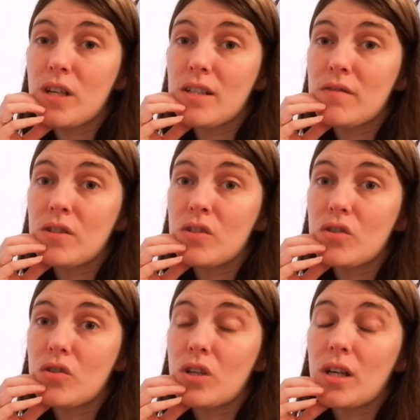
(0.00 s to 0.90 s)
rights of his
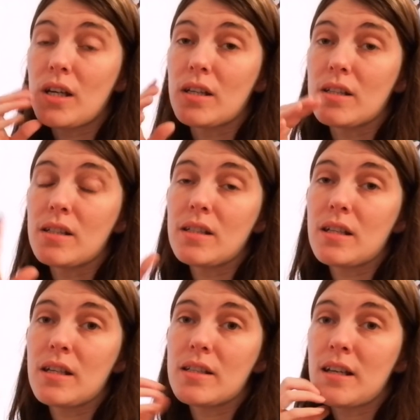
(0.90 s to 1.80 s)
son, and
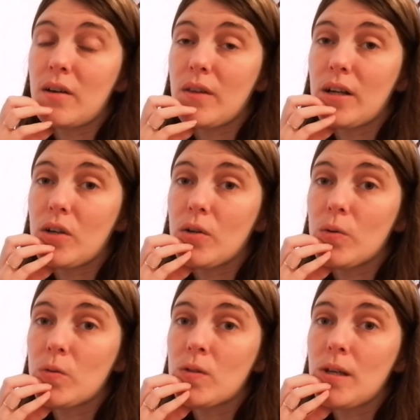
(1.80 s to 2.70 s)
it's how that
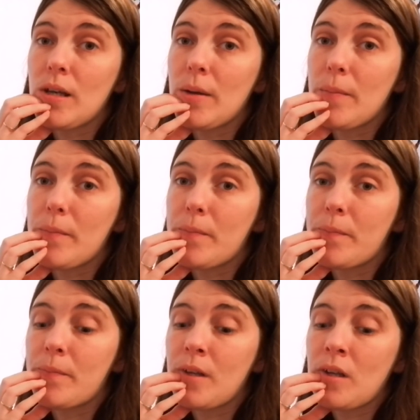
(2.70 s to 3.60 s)
goes. And
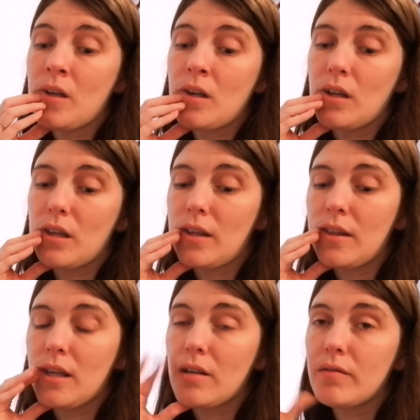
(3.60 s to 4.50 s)
that
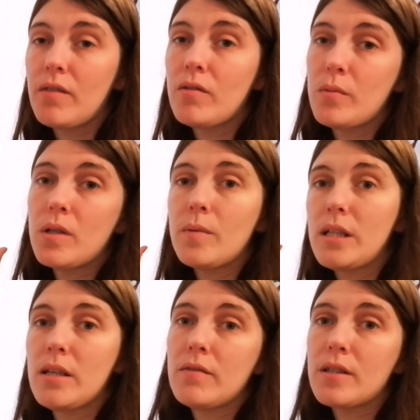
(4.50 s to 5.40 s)
thing of everybody
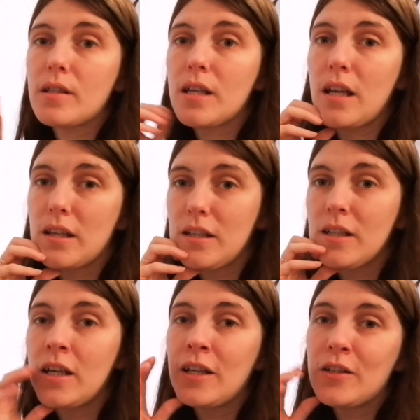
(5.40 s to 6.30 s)
believes at the
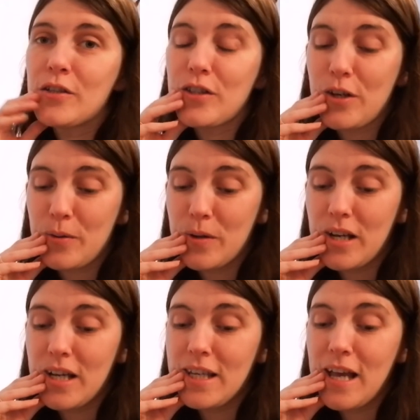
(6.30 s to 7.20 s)
end.
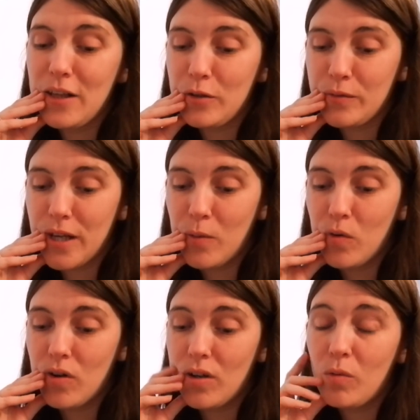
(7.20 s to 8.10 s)
So yeah, love that
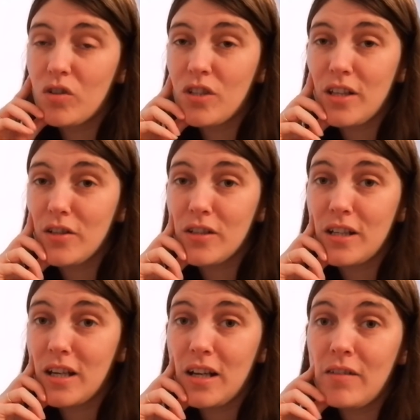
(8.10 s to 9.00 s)
one. I watched that the other
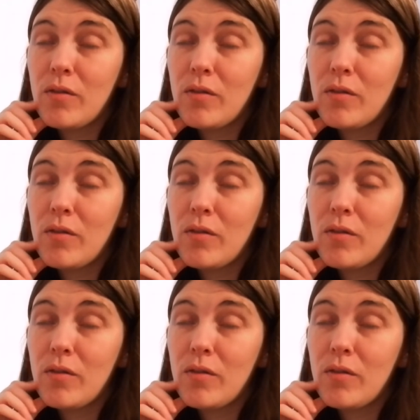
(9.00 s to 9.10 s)
night.